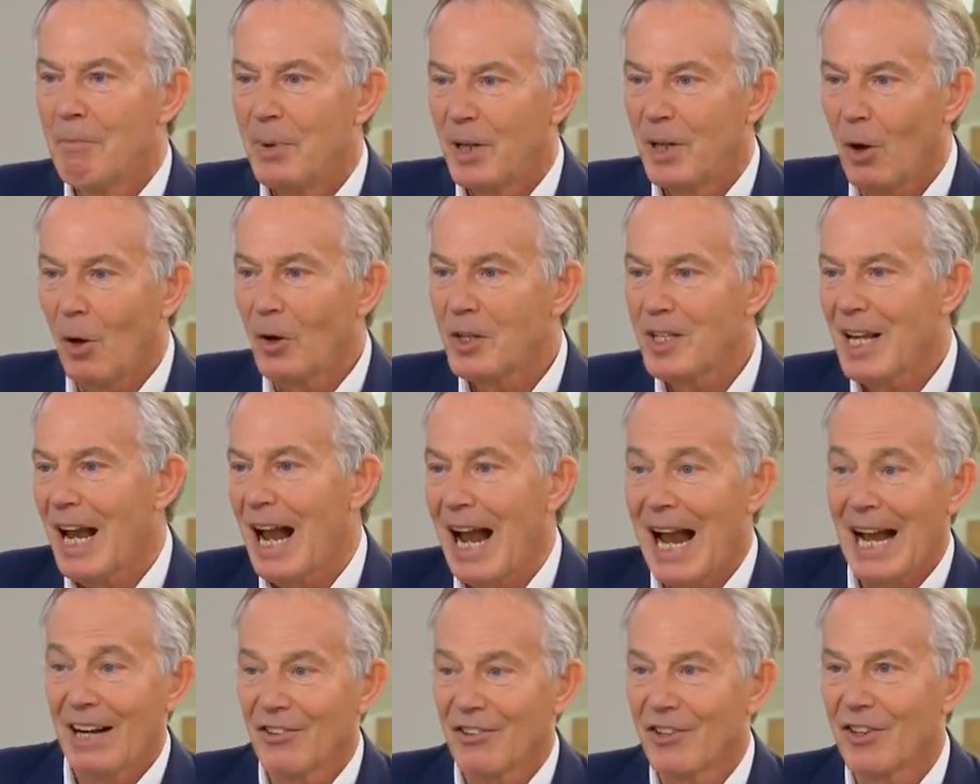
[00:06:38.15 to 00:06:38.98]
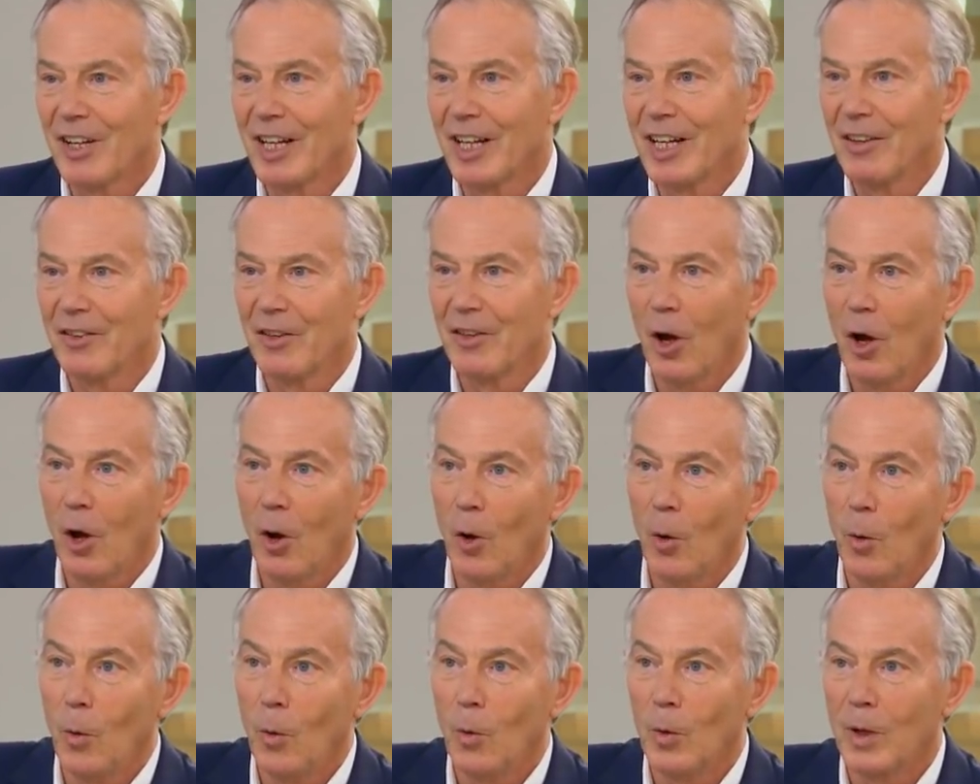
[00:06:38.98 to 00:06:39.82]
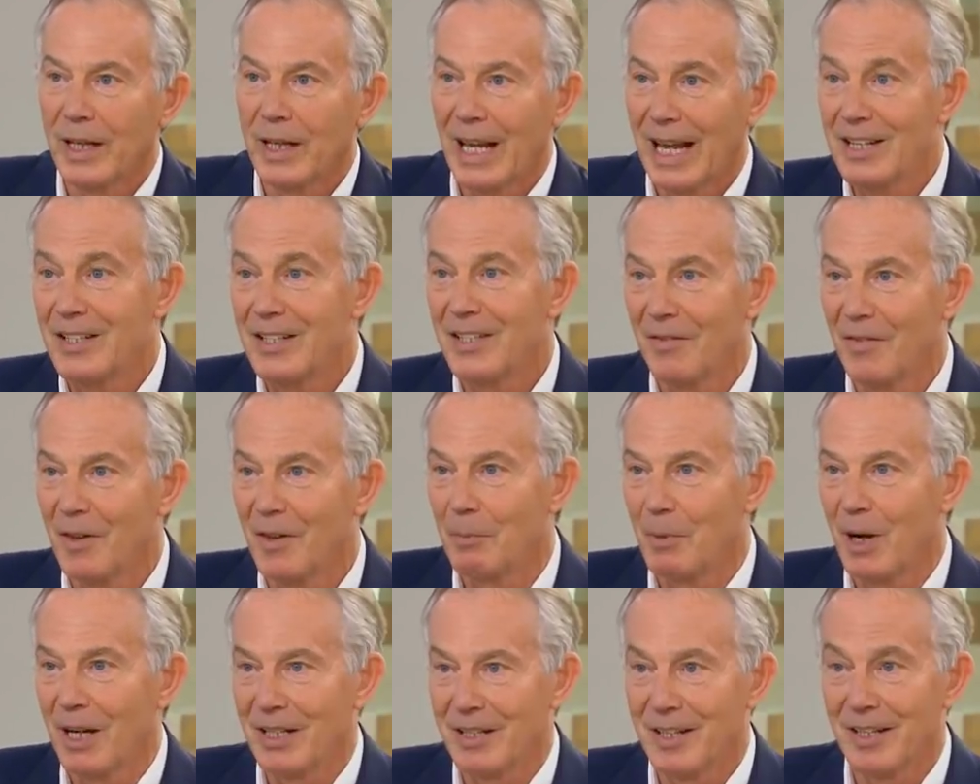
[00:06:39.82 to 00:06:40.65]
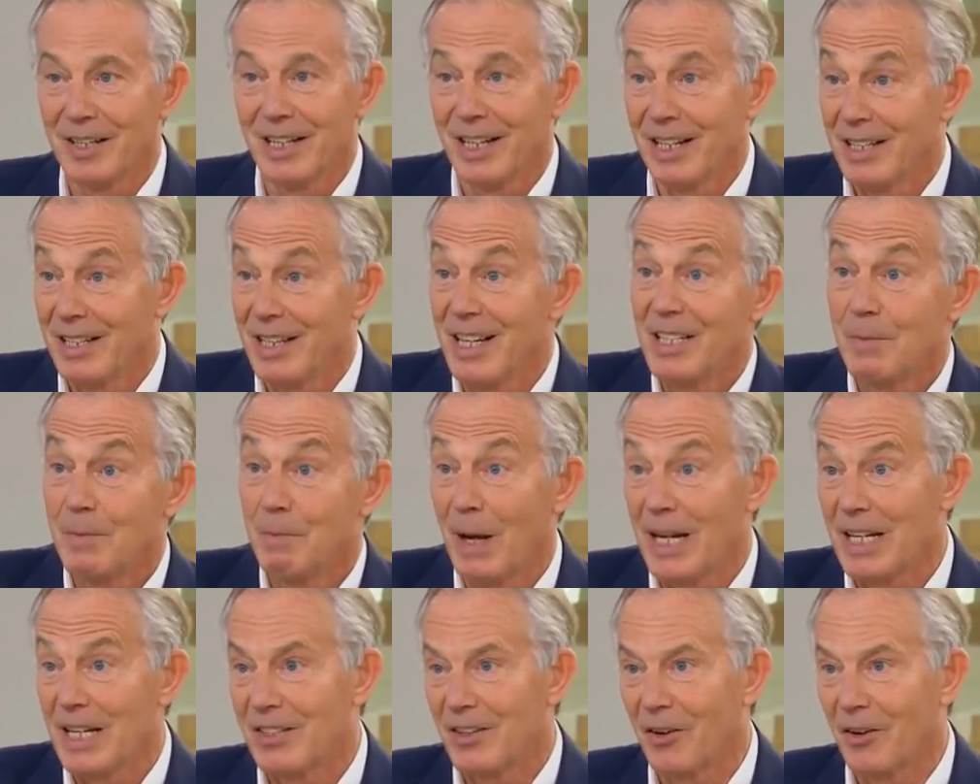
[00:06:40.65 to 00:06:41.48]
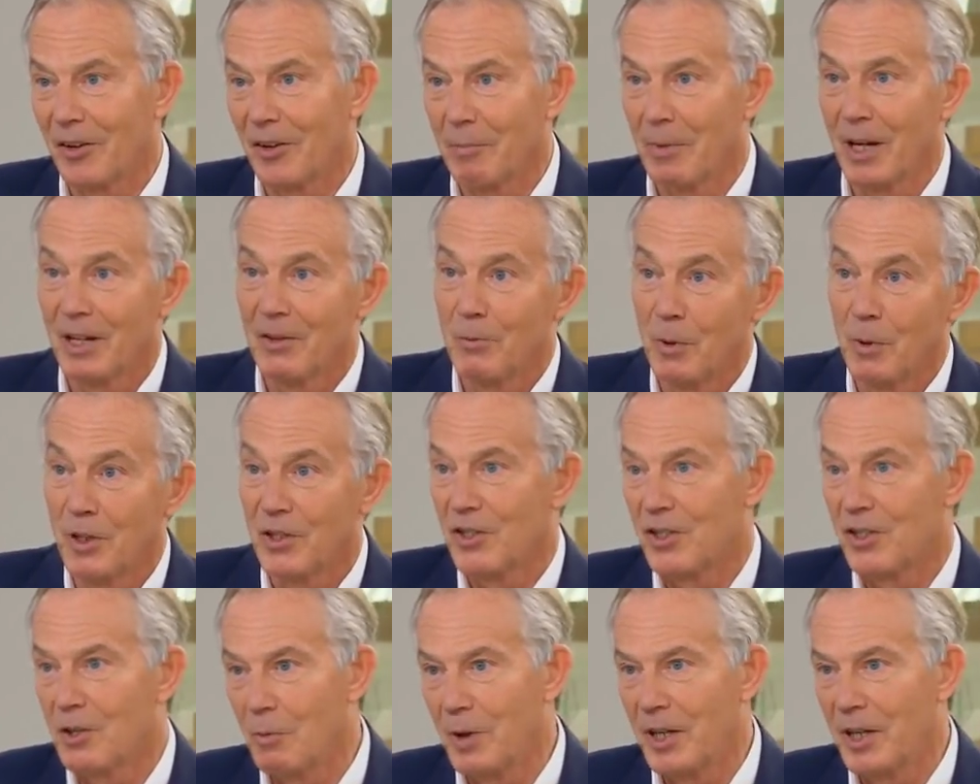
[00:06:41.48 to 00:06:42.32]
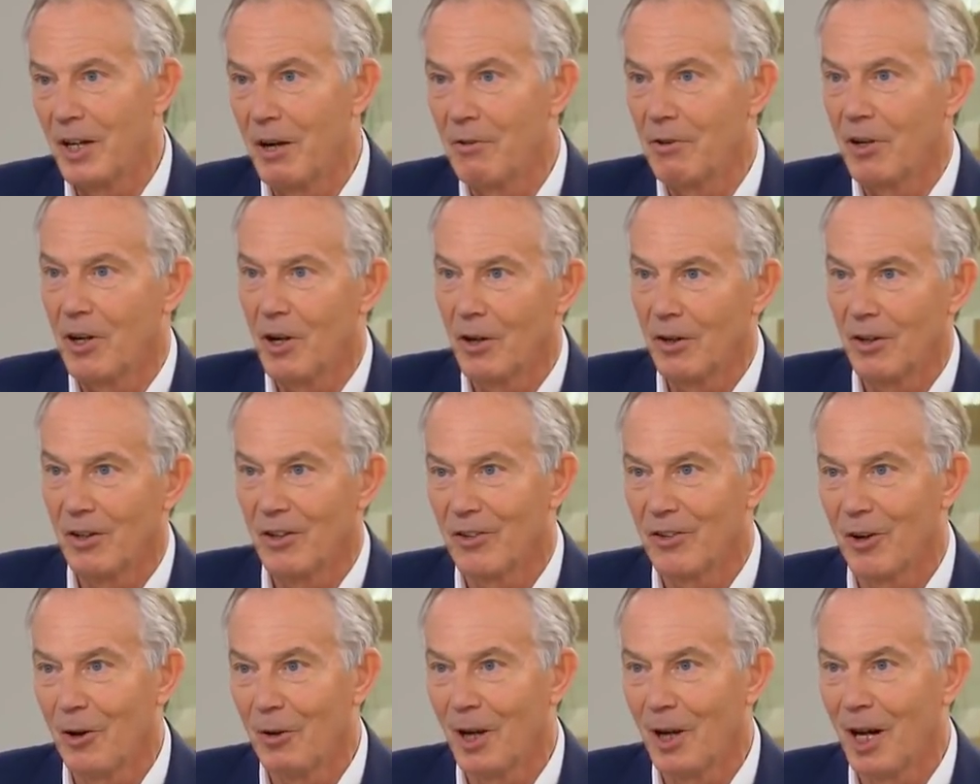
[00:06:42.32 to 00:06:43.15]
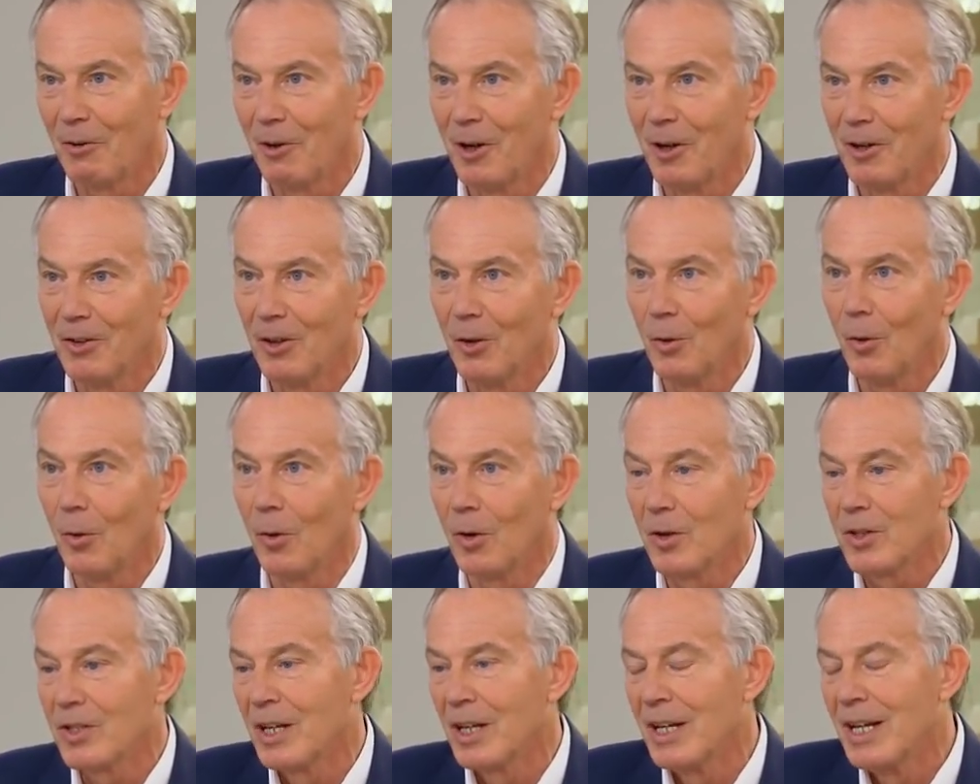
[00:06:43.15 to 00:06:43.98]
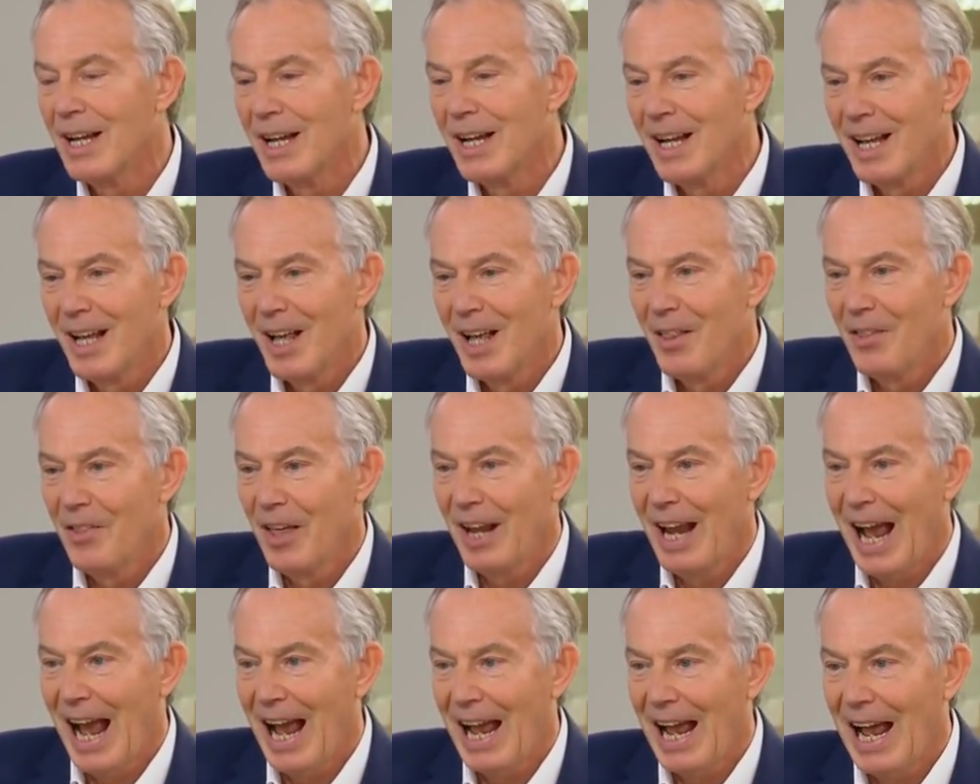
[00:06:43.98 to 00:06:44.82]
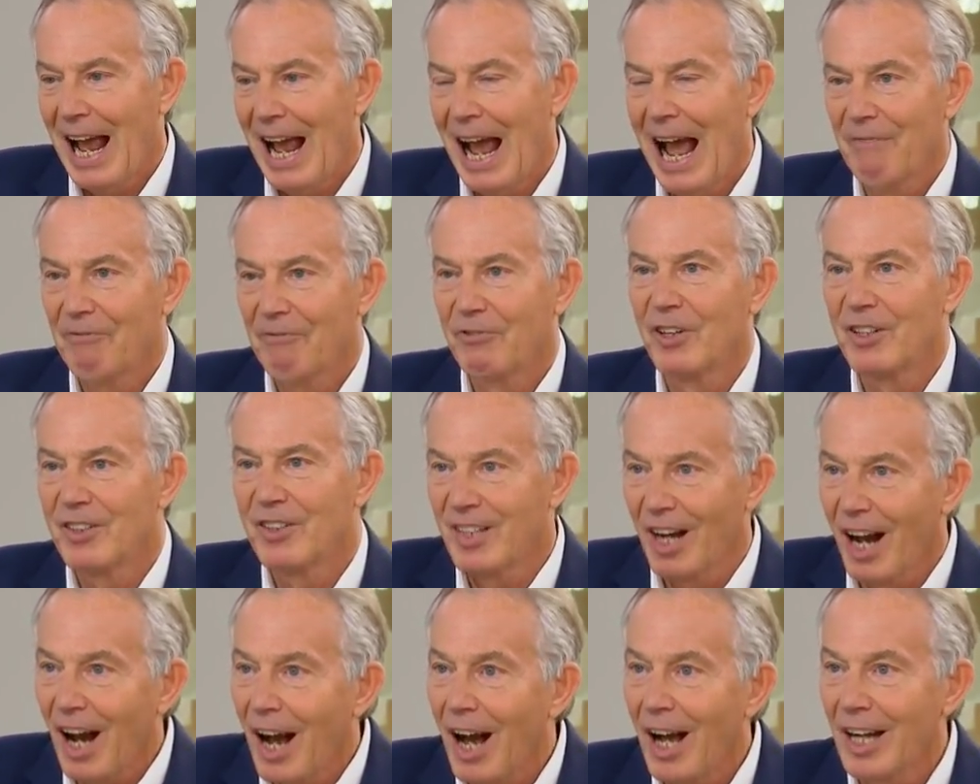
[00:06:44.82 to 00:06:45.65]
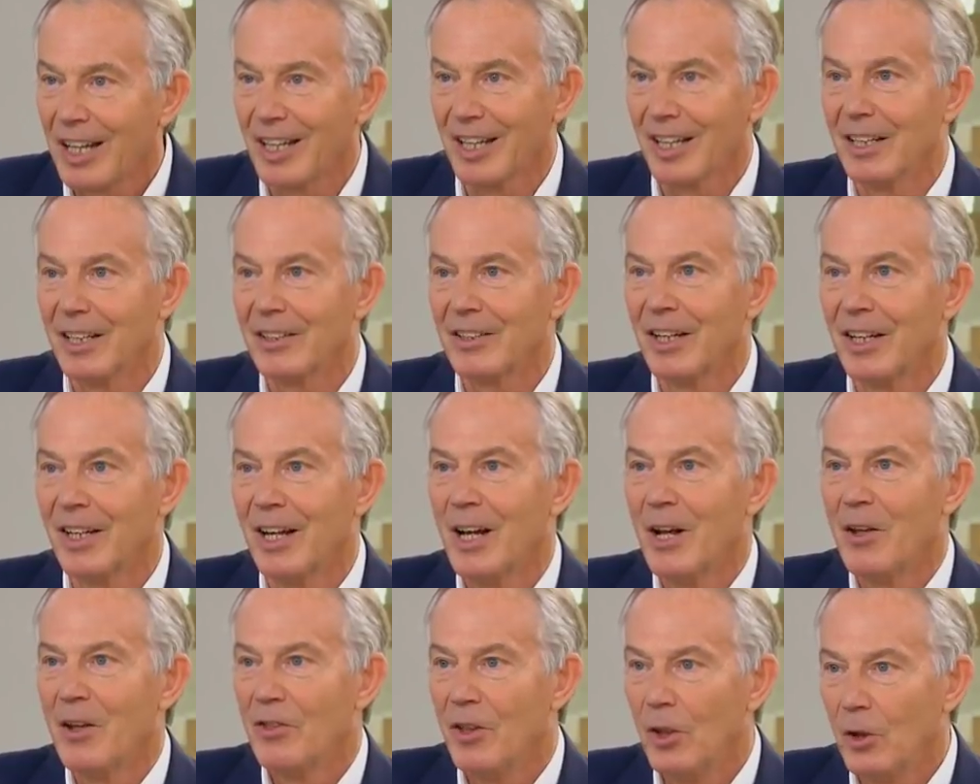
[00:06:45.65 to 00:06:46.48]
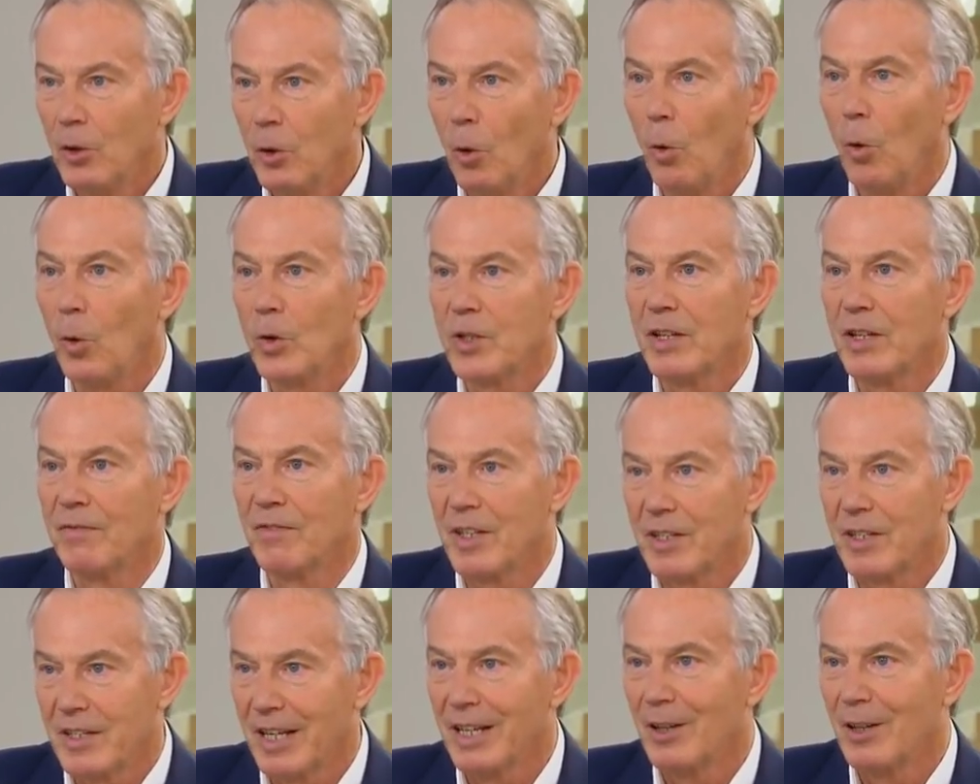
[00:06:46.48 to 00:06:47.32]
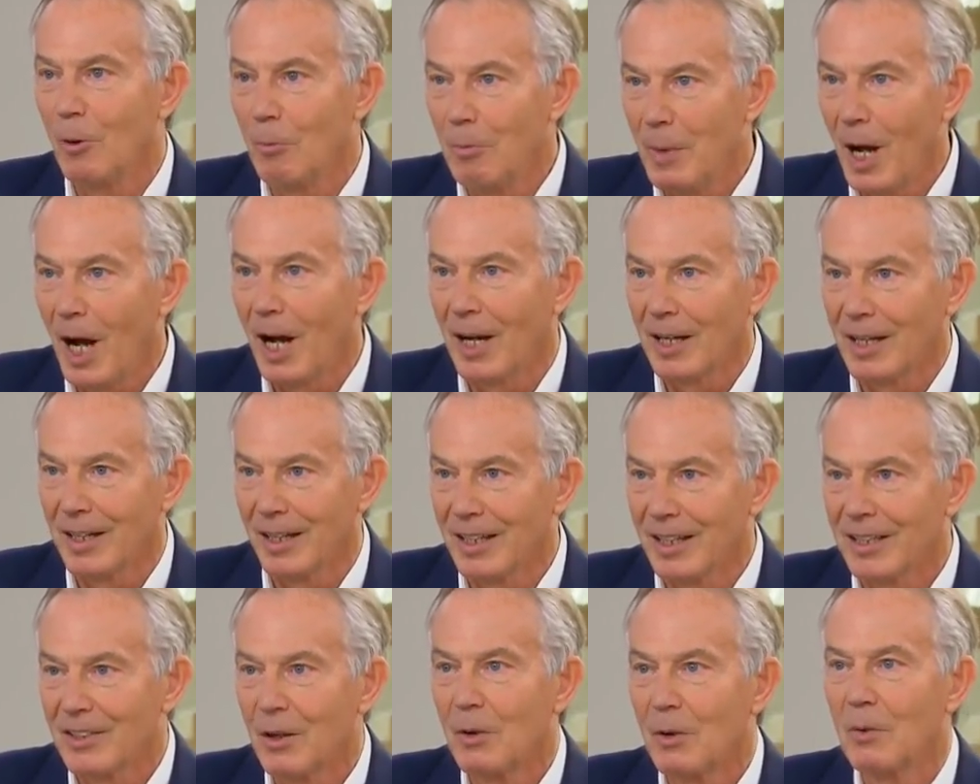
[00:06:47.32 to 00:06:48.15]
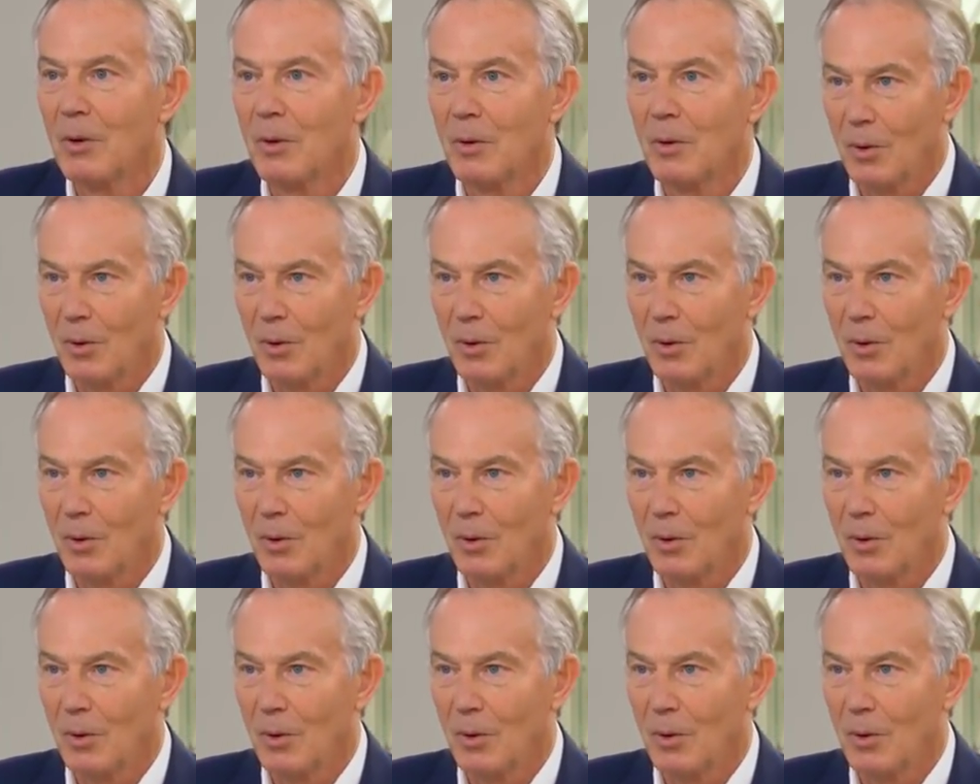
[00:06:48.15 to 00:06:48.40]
Because, actually, the whole case of the Brexiteers is based on a myth, which is that we don't control our own laws. They have to target the laws of the single market,